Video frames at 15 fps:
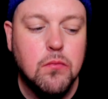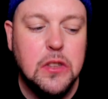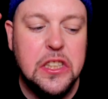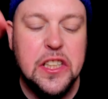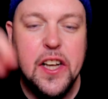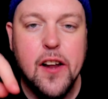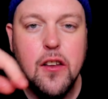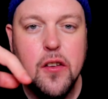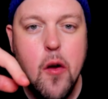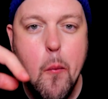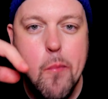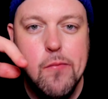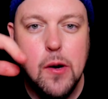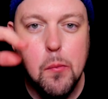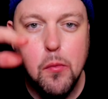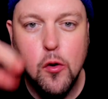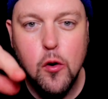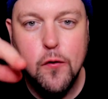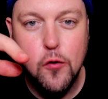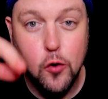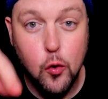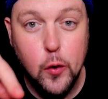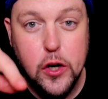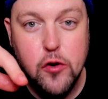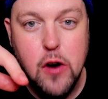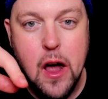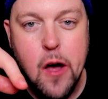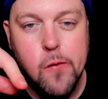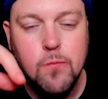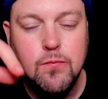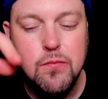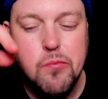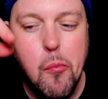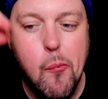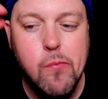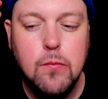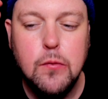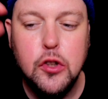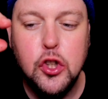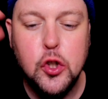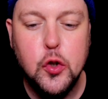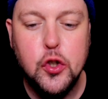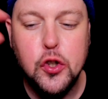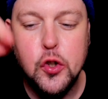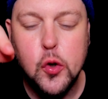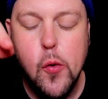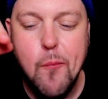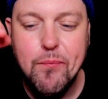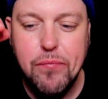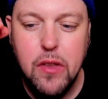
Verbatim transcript: he gets approved for a retrial due to